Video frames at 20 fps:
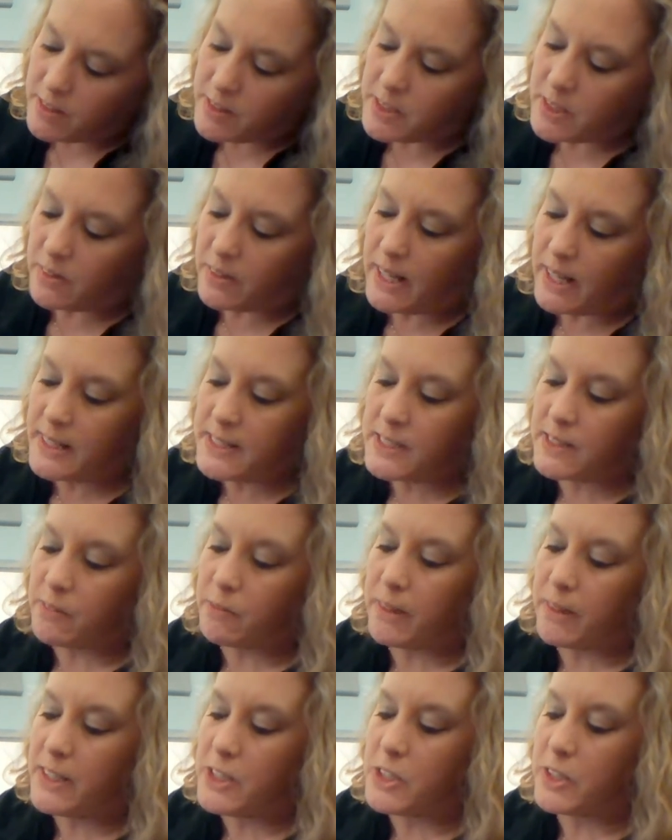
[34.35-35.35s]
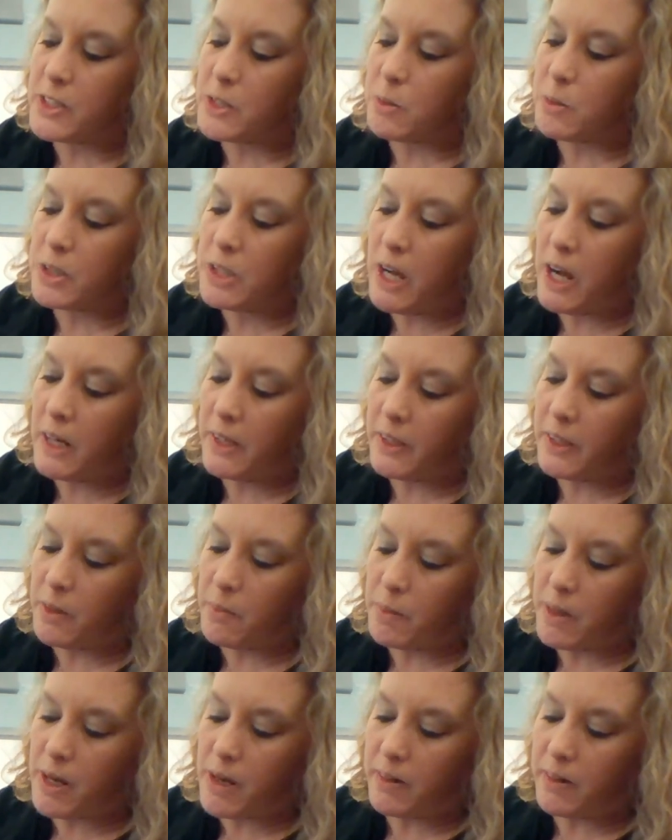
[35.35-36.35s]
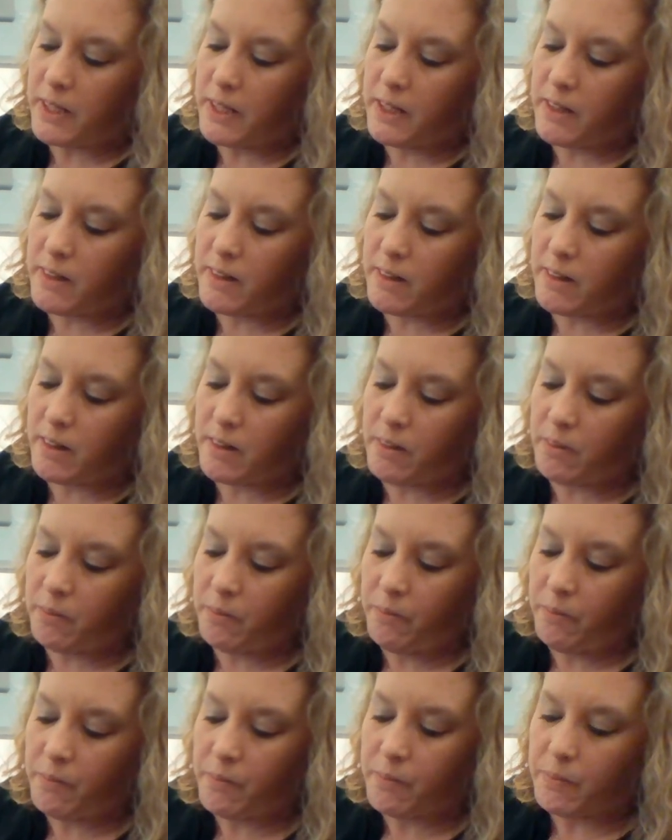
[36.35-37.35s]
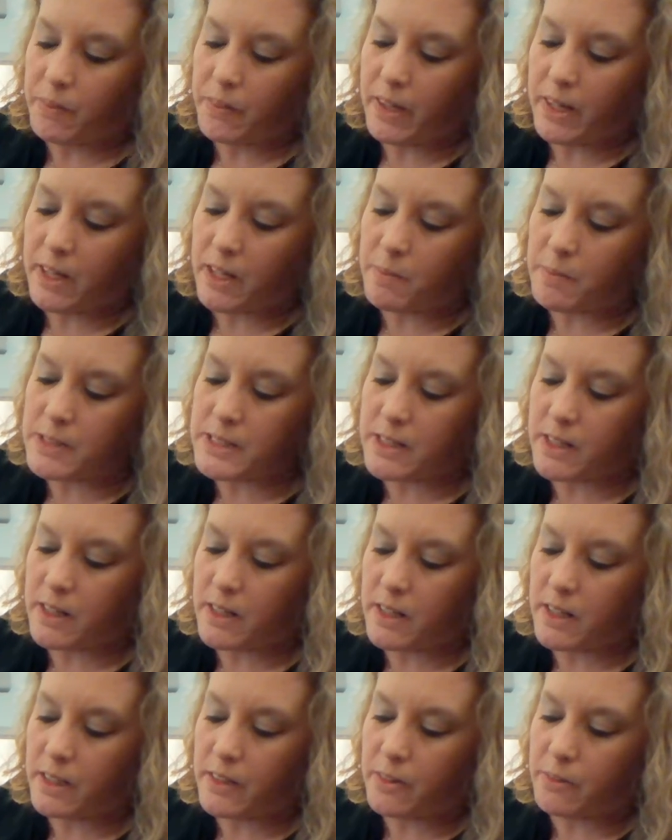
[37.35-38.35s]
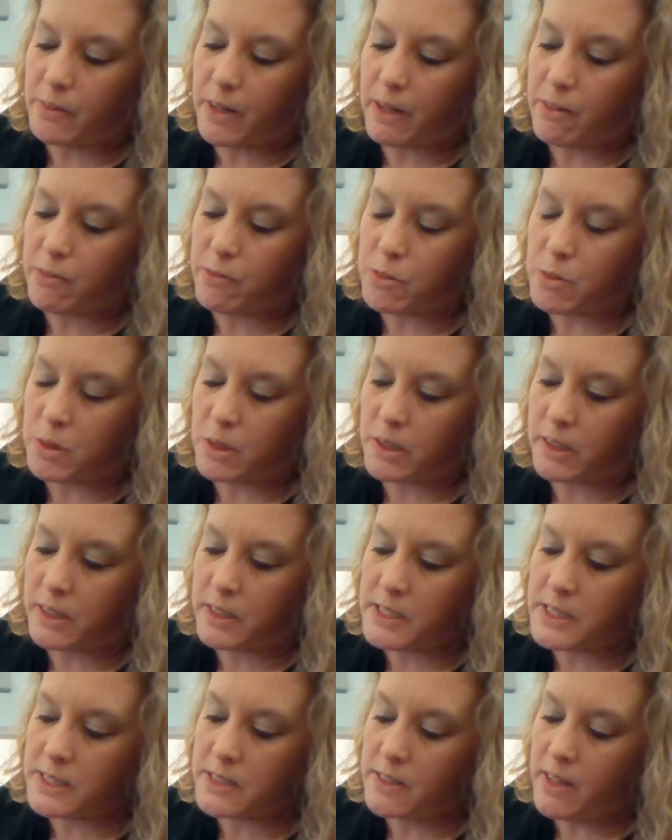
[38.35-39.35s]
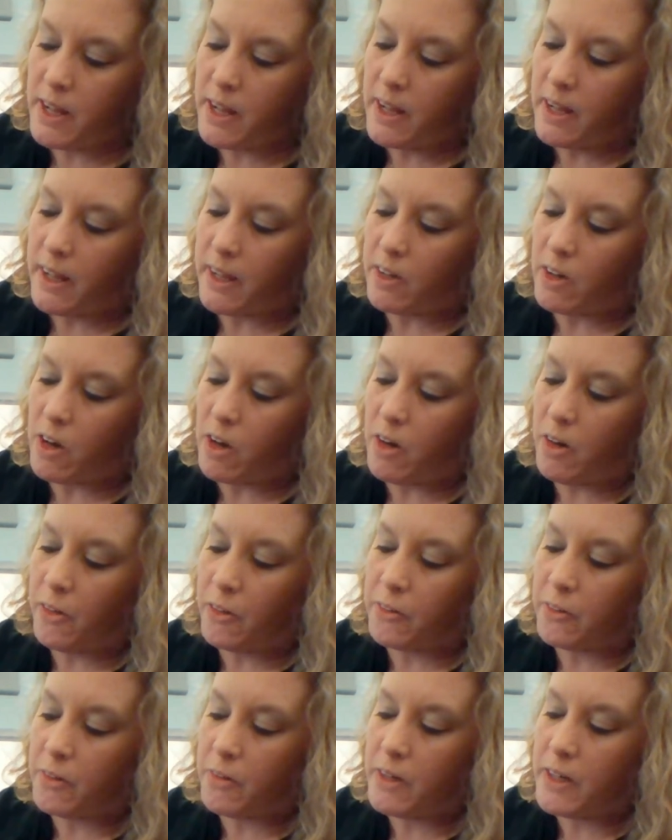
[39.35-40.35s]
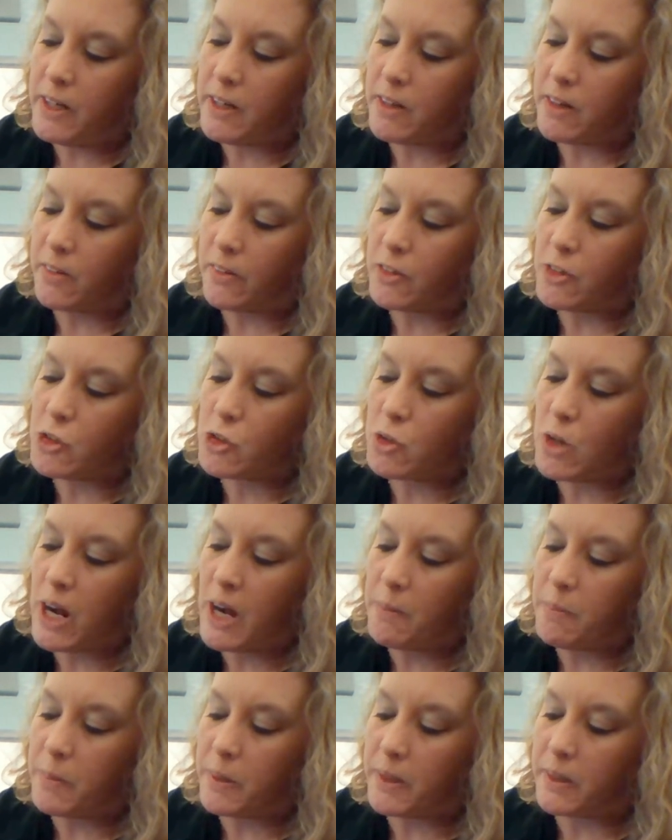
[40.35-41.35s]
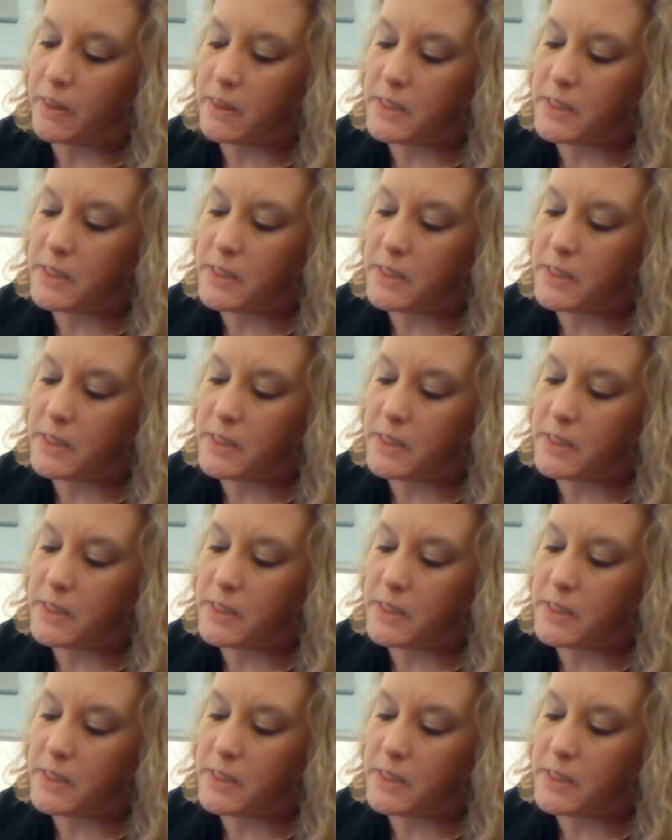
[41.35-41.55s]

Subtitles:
So that's the regions we're talking about. Here, the Amazon and the rainforests. And all through here, the tropics.